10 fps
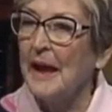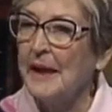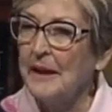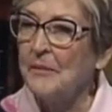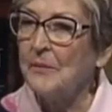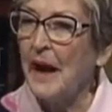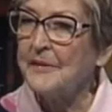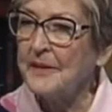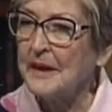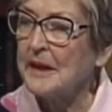I
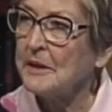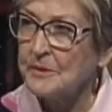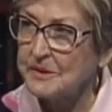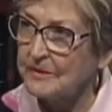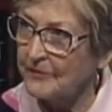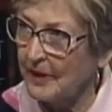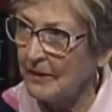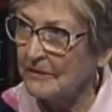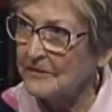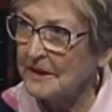think he was
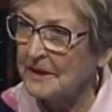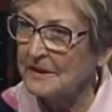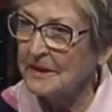involved in